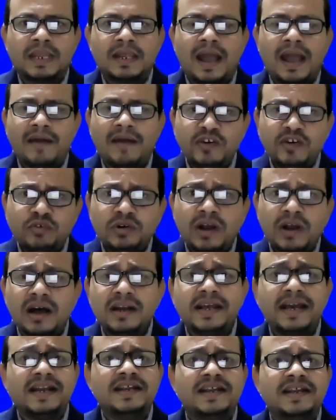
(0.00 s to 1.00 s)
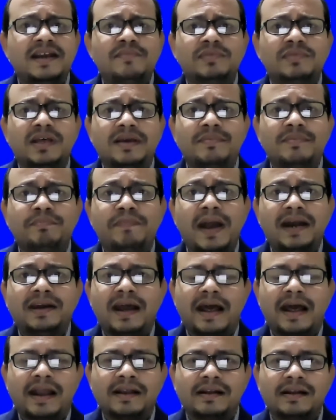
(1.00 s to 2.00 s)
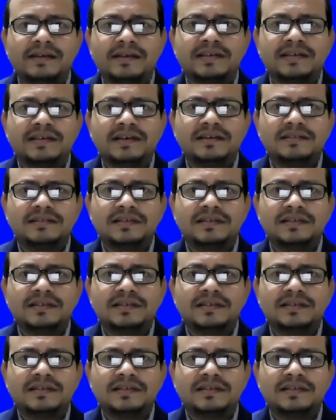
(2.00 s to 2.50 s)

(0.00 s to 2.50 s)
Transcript: Have you done any time the impact analysis